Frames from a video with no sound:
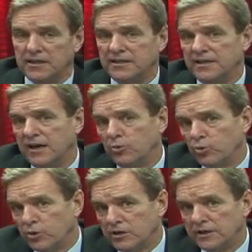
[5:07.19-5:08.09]
that
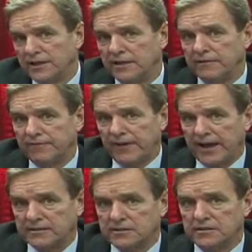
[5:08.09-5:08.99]
would, in
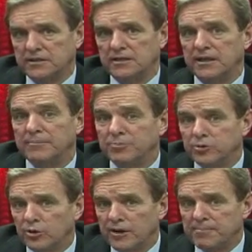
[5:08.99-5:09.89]
fact,
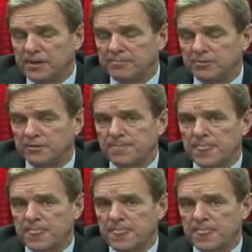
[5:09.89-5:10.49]
employ people,